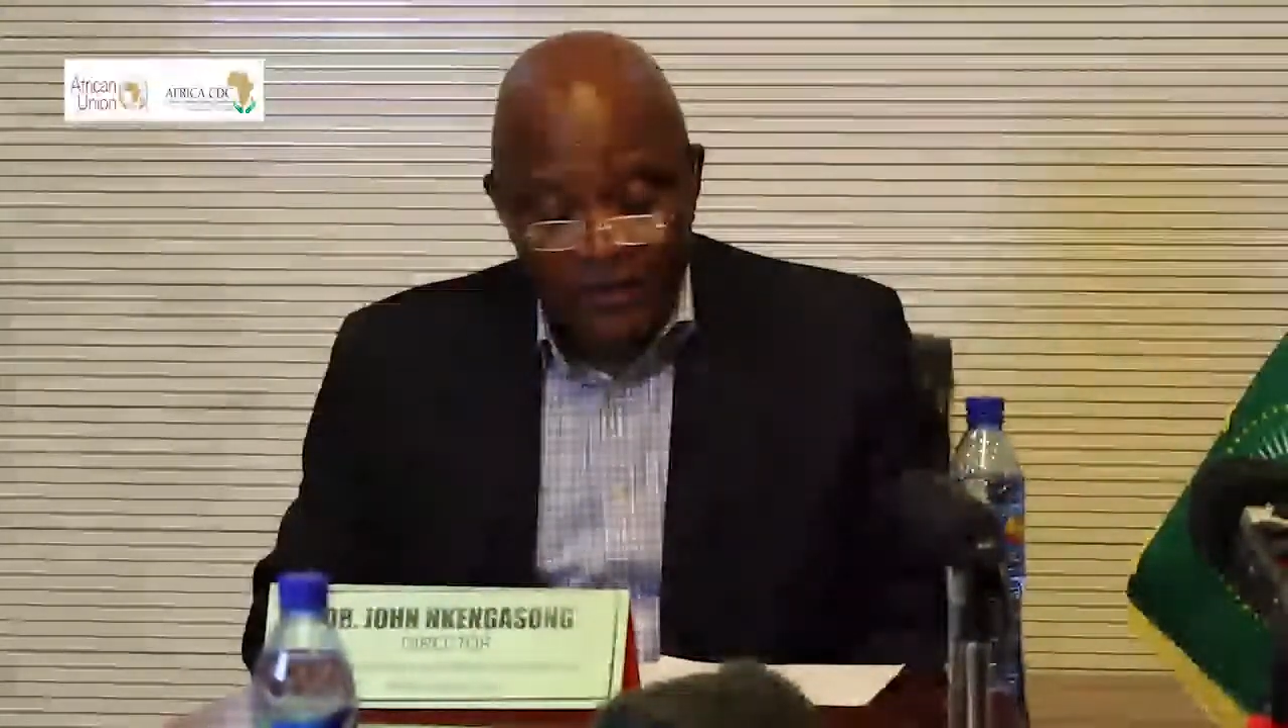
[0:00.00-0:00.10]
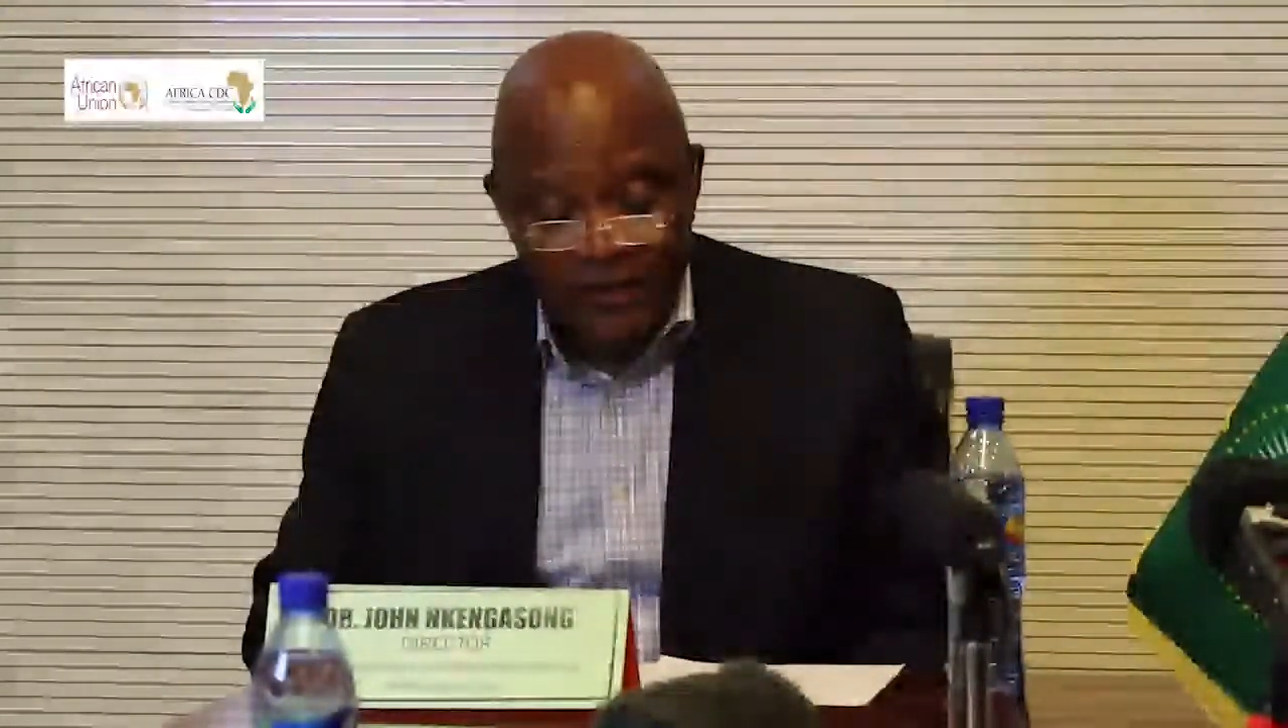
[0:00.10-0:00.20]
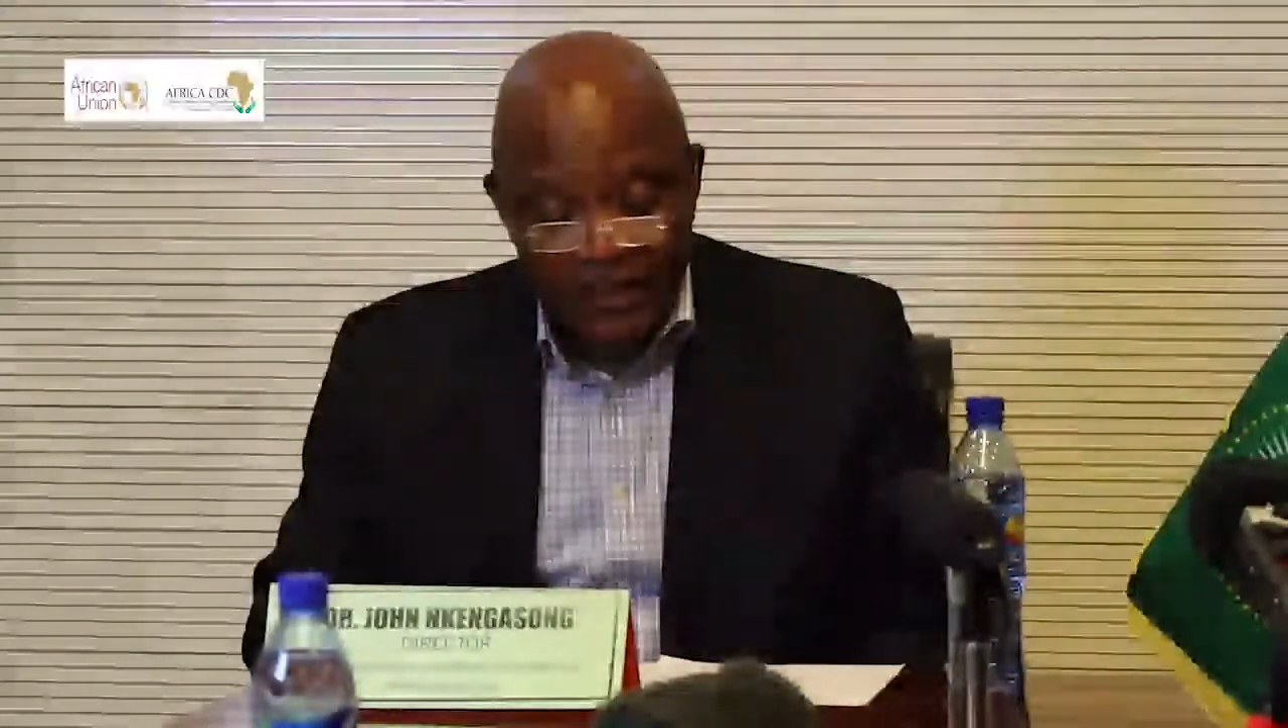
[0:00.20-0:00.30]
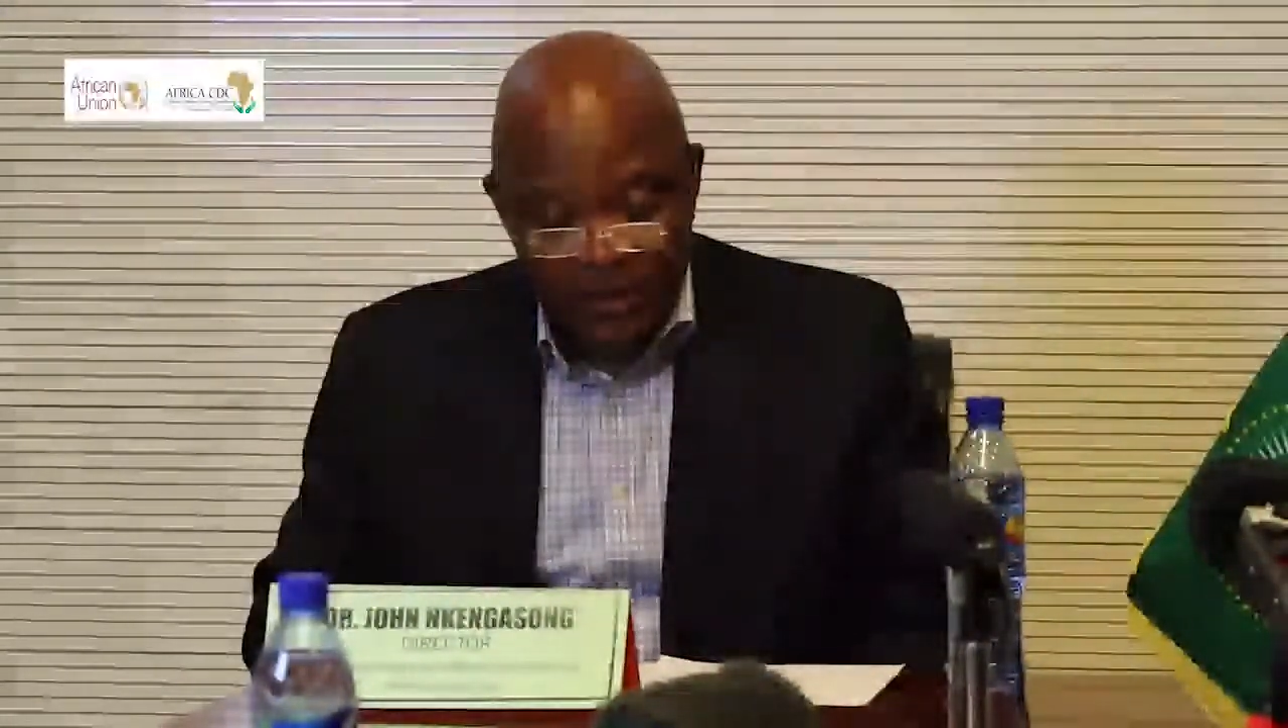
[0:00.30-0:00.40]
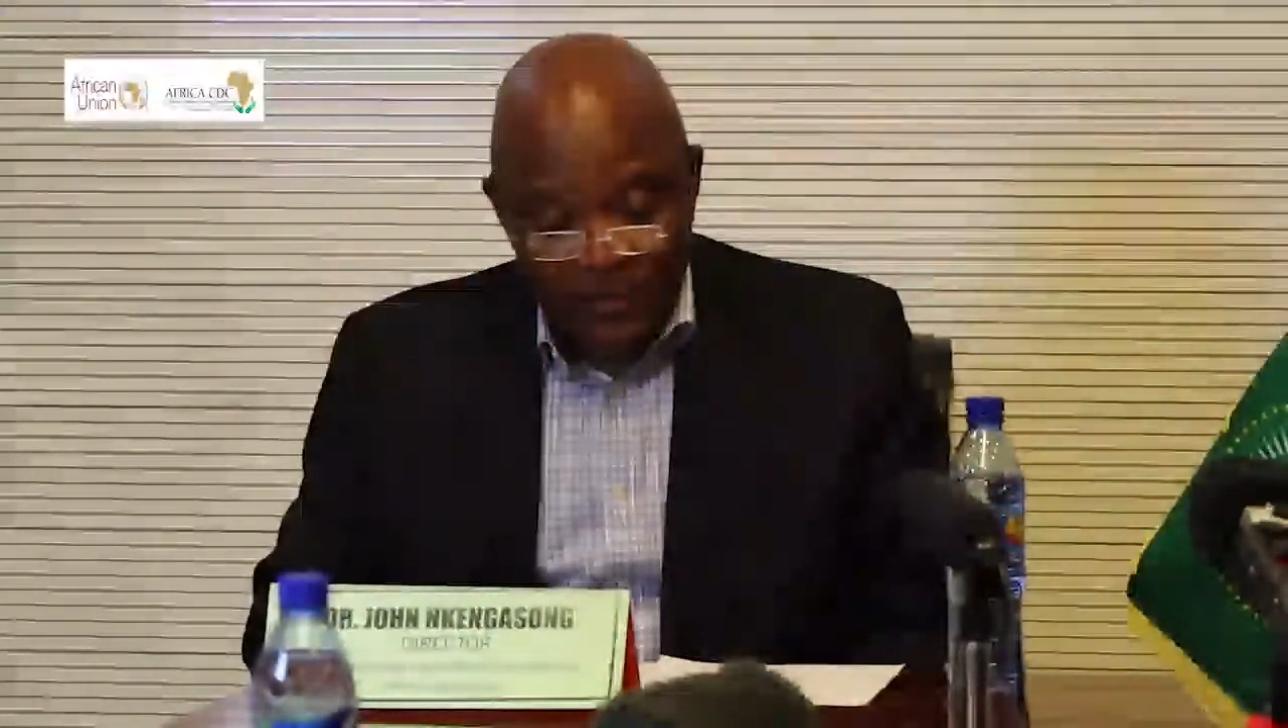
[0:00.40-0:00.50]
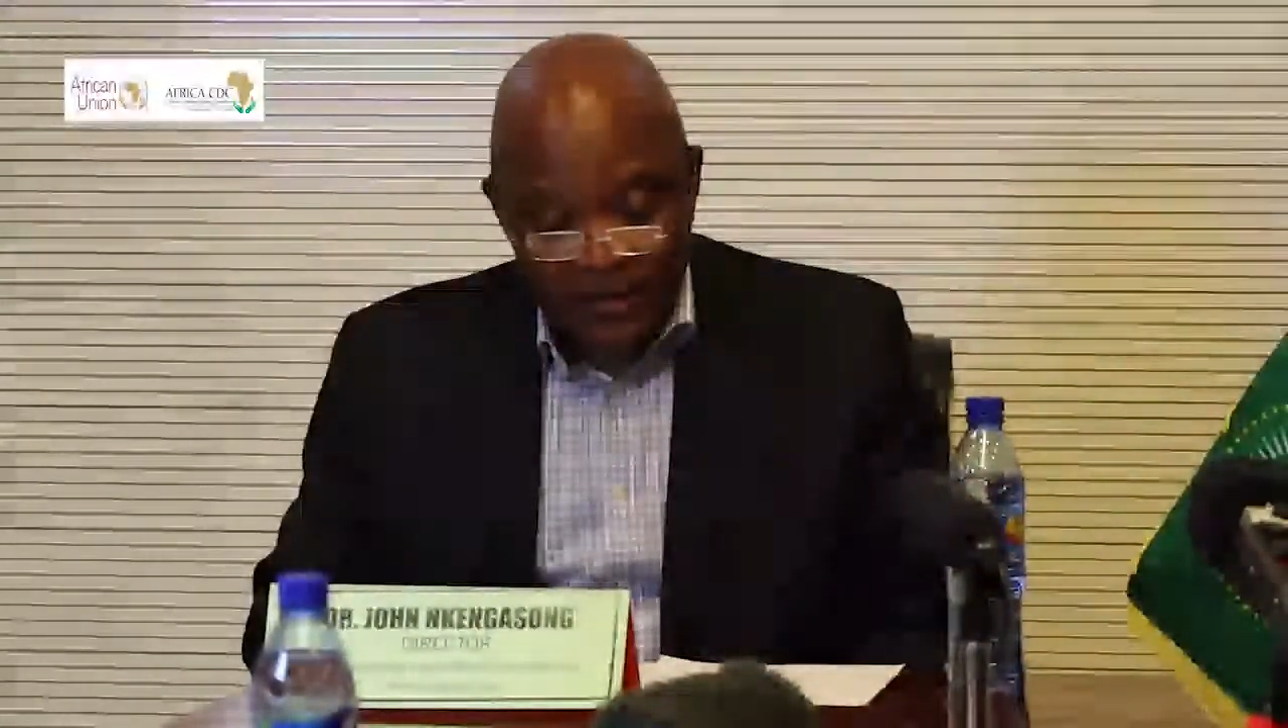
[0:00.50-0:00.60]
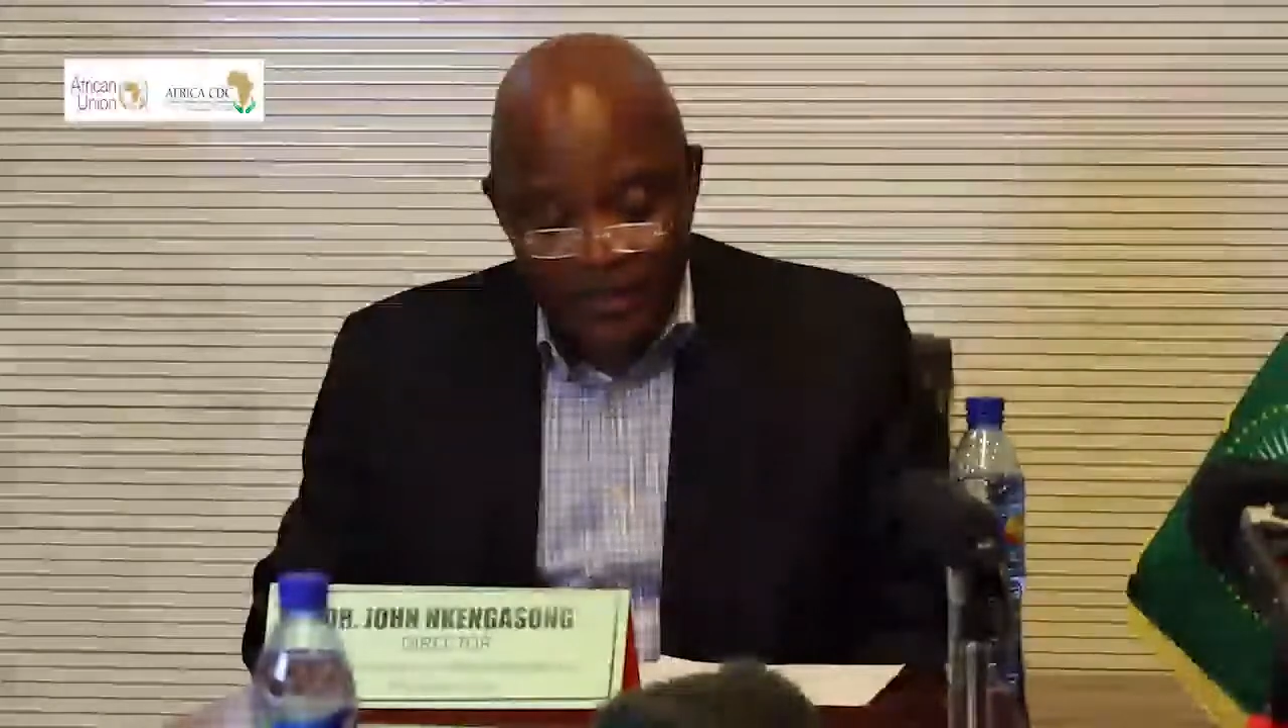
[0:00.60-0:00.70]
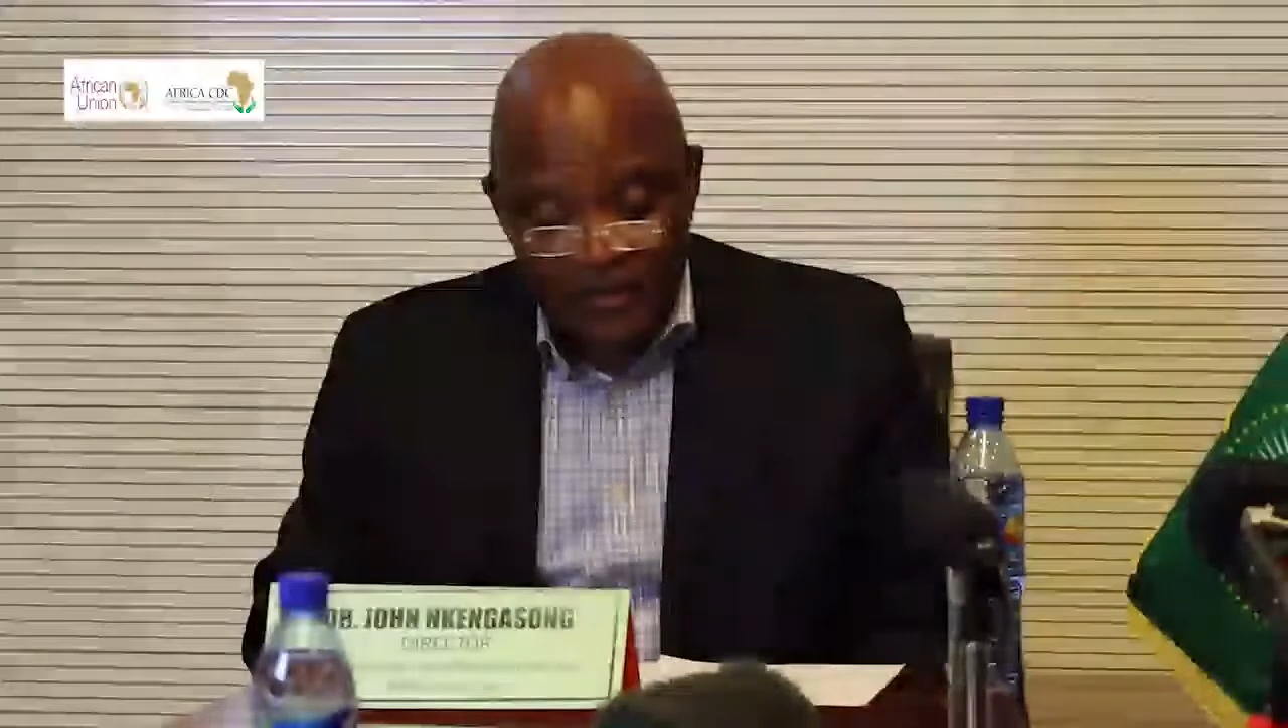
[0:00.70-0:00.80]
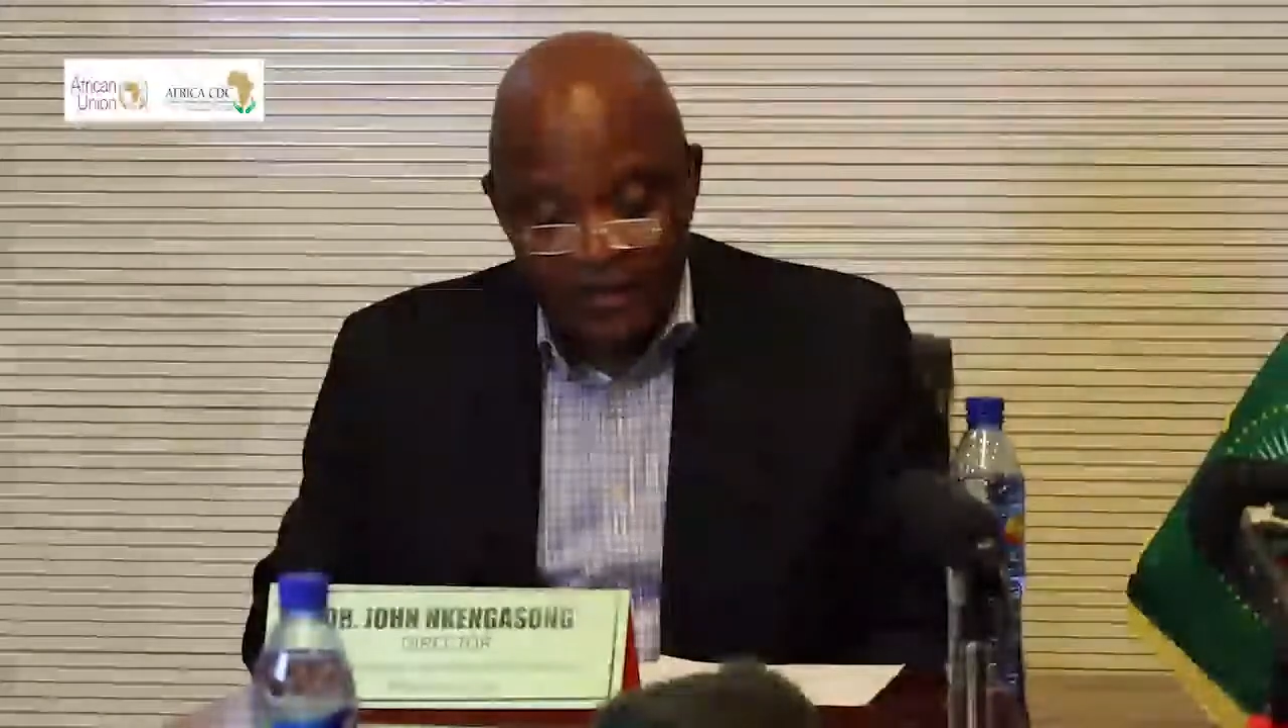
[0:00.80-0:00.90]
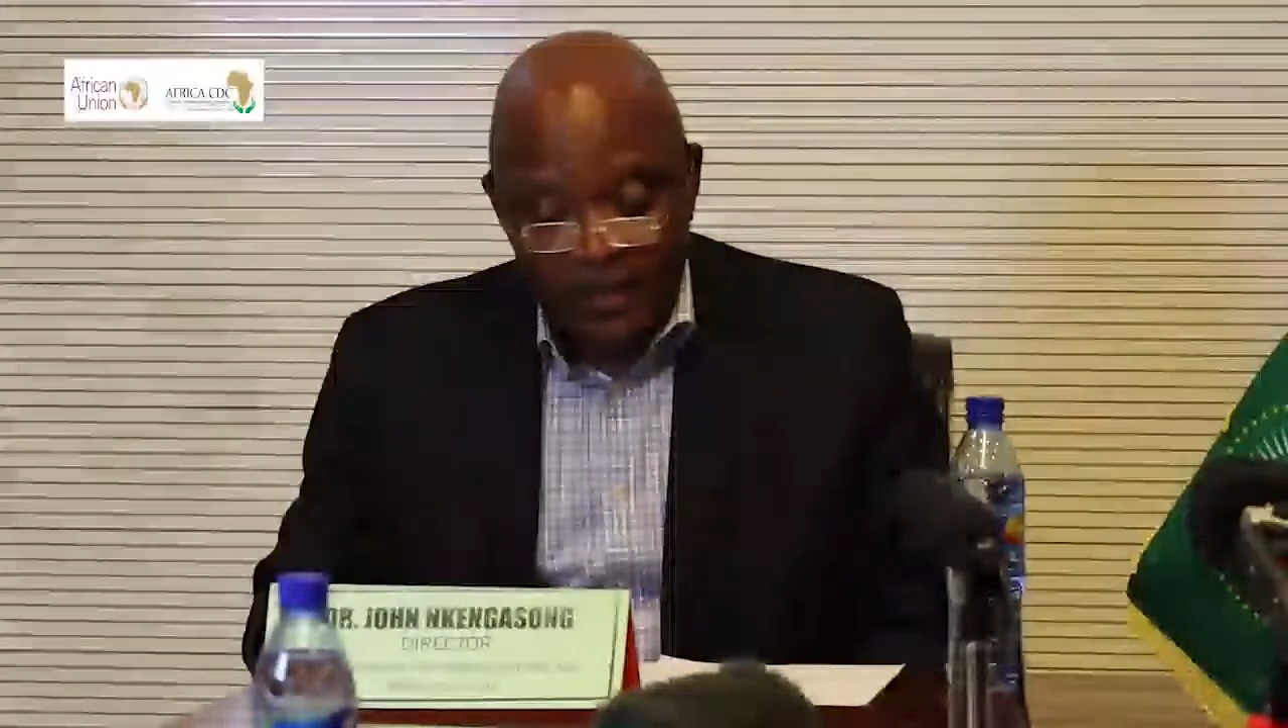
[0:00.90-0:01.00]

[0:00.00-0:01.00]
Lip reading: expecting